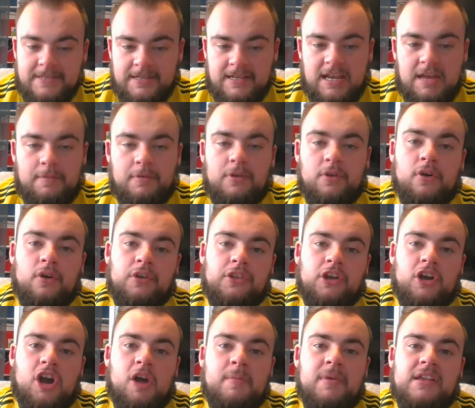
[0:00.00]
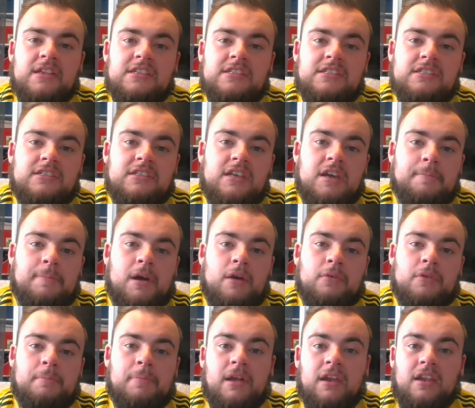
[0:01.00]
Let me know in the comments
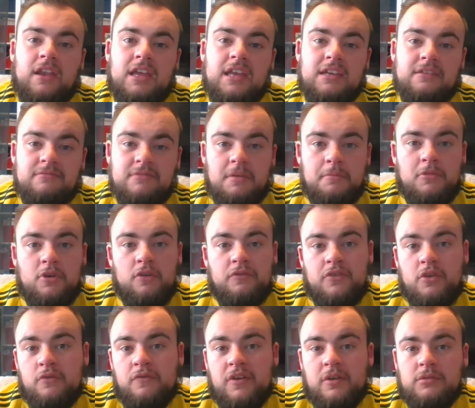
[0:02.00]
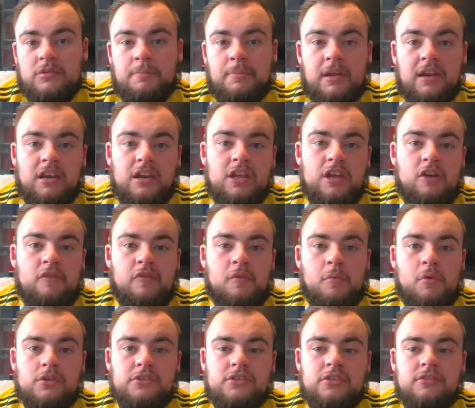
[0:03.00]
about the penalty. Let me know if you think it was a penalty or if it
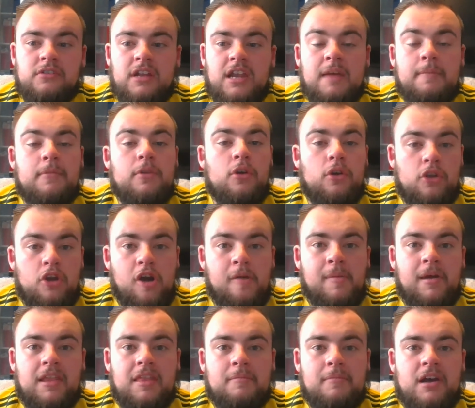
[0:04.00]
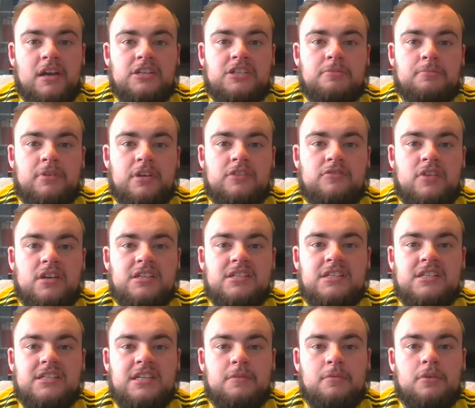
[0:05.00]
wasn't. And let me know your man of the match. It'd be interesting
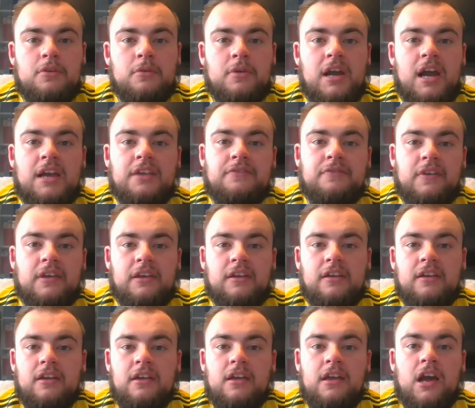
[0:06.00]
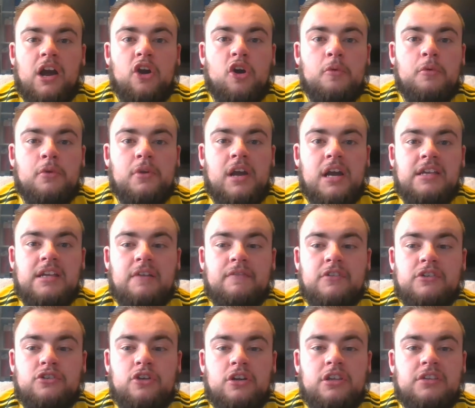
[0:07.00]
to see what you guys think. I hope you guys have
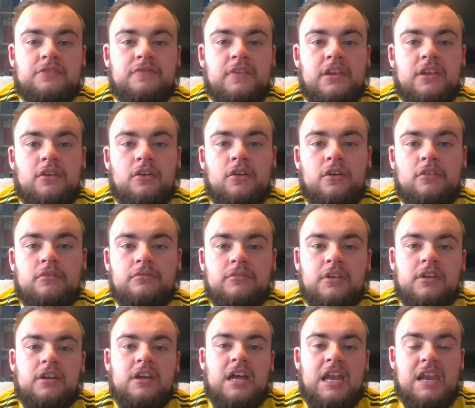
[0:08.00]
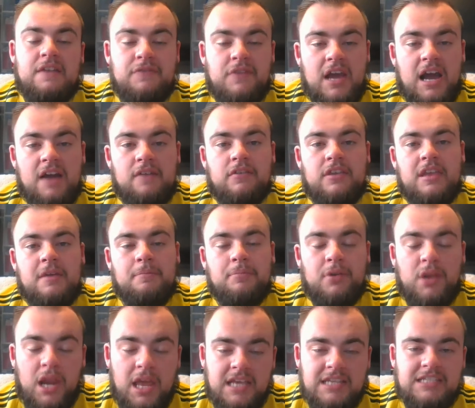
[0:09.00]
enjoyed this video. And if you have, can you
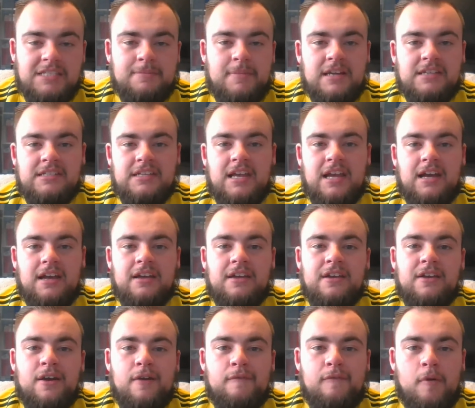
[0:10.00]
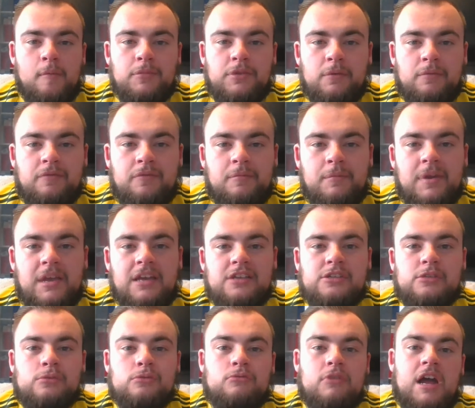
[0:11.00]
please smash that thumbs up for me and
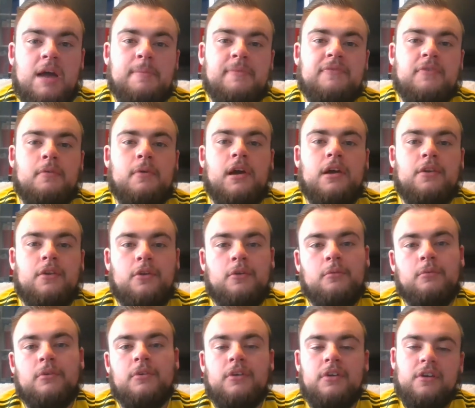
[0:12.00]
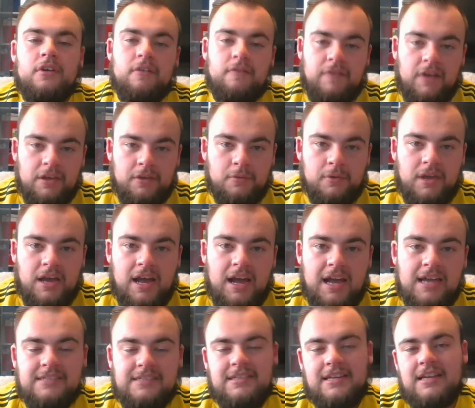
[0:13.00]
subscribe if you are new. Thank you,
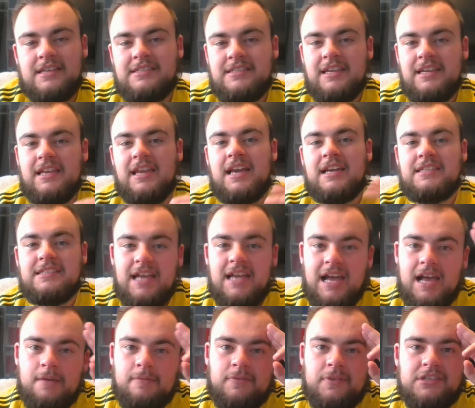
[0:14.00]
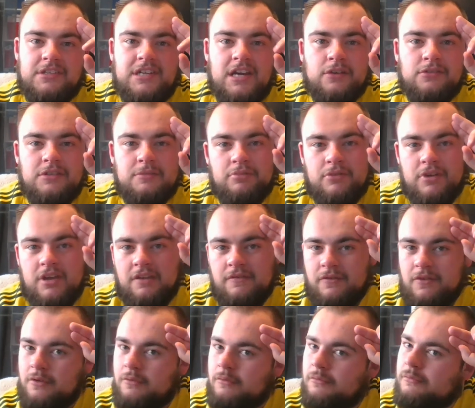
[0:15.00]
guys. And I'll see you next time for the Chelsea
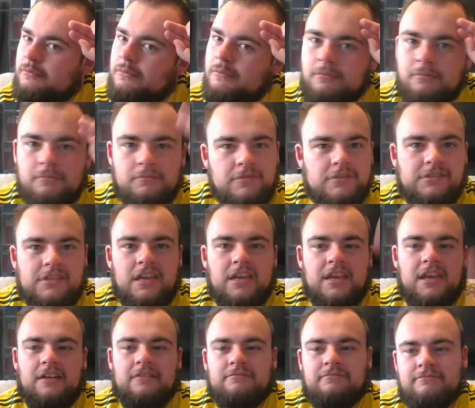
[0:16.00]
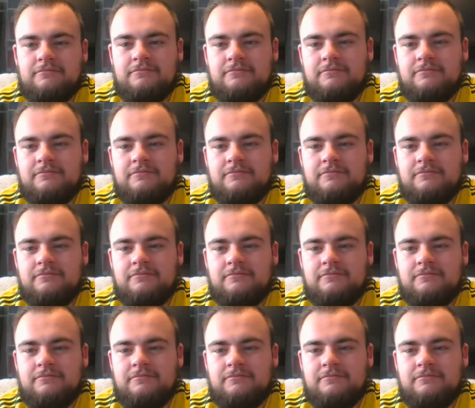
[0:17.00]
preview. See ya.